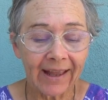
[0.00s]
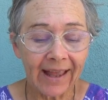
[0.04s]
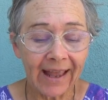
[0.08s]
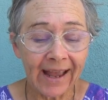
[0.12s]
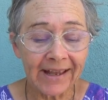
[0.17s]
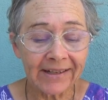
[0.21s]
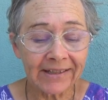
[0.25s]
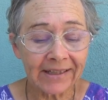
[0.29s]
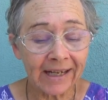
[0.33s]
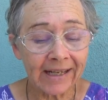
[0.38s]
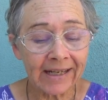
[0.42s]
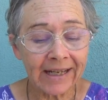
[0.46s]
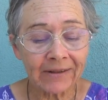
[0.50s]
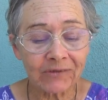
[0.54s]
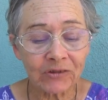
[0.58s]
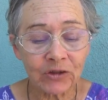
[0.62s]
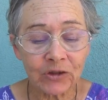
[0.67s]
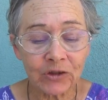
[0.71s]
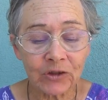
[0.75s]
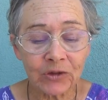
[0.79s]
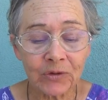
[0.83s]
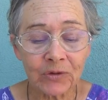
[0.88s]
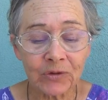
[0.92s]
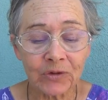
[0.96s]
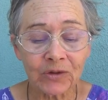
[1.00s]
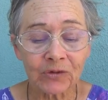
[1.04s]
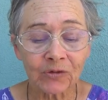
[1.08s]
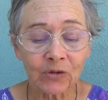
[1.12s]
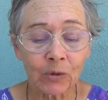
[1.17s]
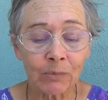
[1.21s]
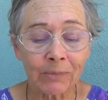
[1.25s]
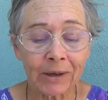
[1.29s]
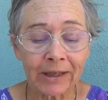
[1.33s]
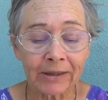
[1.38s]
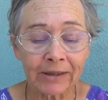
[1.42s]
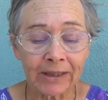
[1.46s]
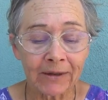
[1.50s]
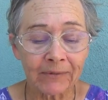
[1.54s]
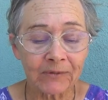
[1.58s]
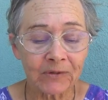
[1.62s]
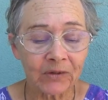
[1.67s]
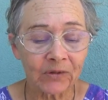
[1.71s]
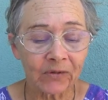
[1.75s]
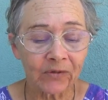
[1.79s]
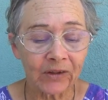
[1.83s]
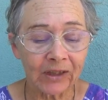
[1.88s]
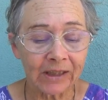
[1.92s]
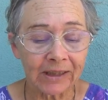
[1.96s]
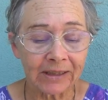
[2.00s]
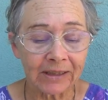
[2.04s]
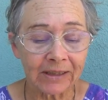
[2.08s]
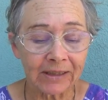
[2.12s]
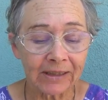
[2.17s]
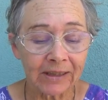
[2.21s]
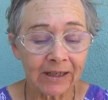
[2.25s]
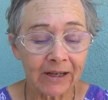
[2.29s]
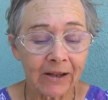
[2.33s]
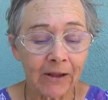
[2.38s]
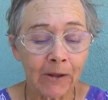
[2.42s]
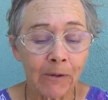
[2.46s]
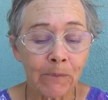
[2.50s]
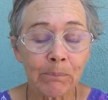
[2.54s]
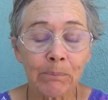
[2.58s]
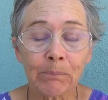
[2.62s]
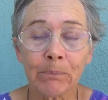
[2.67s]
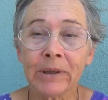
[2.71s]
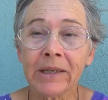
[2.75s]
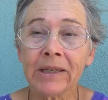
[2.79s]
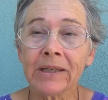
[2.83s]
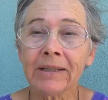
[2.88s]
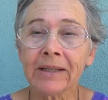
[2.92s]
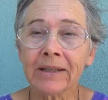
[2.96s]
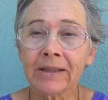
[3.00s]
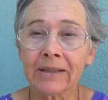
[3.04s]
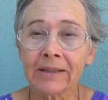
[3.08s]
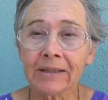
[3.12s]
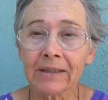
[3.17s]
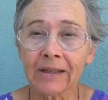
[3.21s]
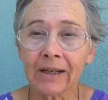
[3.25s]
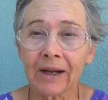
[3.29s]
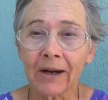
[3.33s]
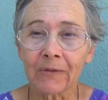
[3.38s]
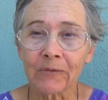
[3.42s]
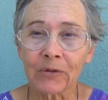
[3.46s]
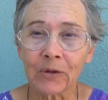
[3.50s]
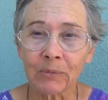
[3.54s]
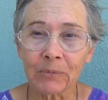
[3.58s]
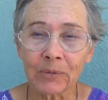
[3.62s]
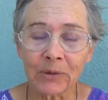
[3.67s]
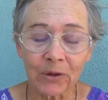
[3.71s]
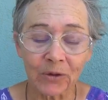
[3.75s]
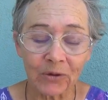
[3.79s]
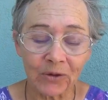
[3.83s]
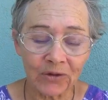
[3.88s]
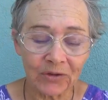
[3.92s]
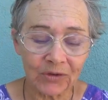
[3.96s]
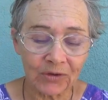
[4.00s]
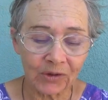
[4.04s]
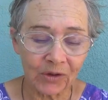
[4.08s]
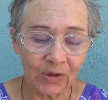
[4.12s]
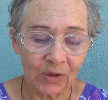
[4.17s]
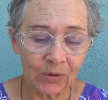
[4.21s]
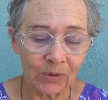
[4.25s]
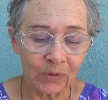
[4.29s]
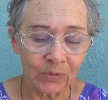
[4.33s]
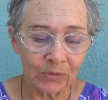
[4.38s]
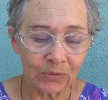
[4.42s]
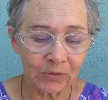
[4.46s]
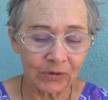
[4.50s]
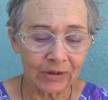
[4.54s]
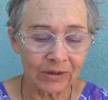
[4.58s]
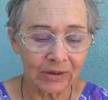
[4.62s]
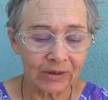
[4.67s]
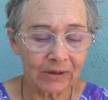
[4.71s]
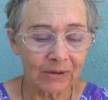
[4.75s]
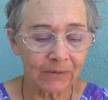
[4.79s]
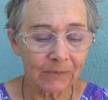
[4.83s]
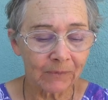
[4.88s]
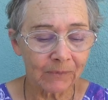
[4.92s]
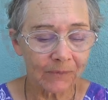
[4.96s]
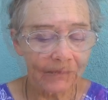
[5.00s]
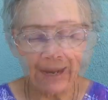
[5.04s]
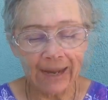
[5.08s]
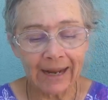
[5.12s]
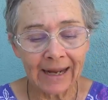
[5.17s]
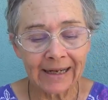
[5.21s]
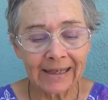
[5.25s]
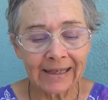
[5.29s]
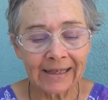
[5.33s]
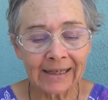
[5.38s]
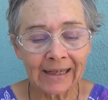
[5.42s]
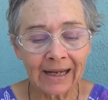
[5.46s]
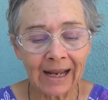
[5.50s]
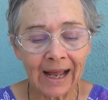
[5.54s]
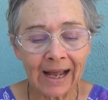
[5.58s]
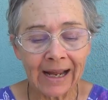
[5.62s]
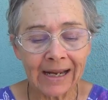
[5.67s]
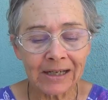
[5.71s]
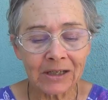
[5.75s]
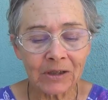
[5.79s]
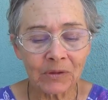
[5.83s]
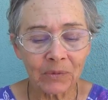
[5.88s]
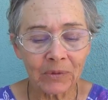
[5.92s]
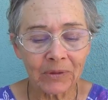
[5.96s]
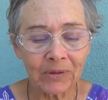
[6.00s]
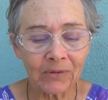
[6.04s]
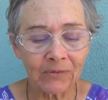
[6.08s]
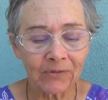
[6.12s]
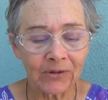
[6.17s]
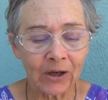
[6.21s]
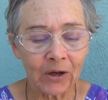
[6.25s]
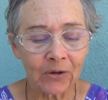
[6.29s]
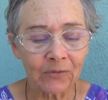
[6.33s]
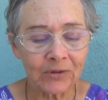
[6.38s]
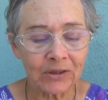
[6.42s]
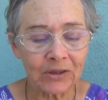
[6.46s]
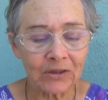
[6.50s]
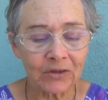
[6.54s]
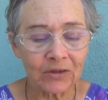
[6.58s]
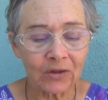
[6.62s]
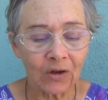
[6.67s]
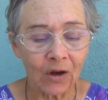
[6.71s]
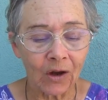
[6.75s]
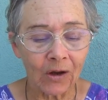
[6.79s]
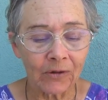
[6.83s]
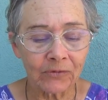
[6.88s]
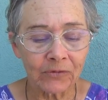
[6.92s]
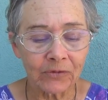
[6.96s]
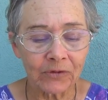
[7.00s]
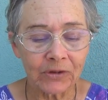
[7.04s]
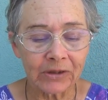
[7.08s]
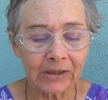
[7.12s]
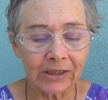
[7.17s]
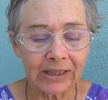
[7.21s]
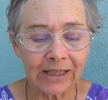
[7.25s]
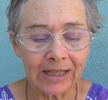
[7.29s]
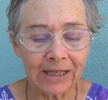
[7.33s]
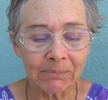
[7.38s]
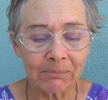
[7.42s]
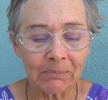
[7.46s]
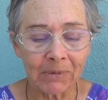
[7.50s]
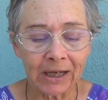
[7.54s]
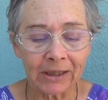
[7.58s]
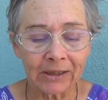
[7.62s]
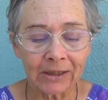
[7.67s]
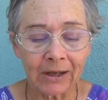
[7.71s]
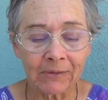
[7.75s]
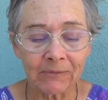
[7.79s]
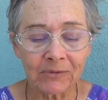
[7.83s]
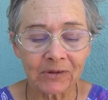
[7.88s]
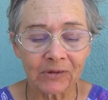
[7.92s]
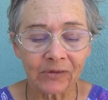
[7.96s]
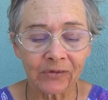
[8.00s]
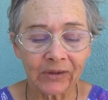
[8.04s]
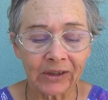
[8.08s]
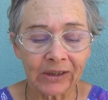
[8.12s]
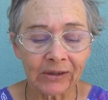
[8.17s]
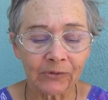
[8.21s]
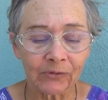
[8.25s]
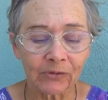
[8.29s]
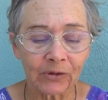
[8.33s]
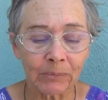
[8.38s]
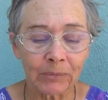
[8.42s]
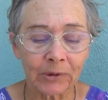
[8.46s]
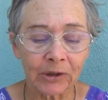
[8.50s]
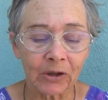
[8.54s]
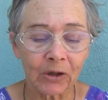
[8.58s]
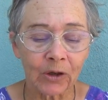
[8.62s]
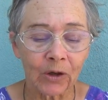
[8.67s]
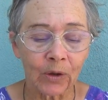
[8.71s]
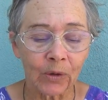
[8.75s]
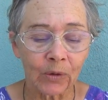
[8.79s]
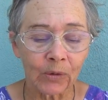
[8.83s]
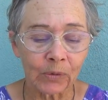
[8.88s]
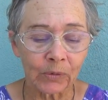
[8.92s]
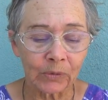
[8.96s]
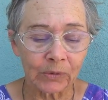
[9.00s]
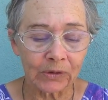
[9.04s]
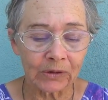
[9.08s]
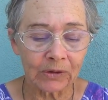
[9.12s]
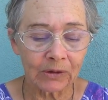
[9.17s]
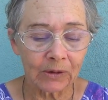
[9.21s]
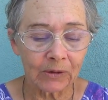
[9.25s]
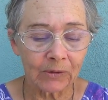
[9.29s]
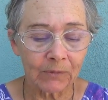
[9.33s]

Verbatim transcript: And I have shoes for my love's feet, beaten of the purest gold, and lined with a velvet soft to keep my love's feet from the cold.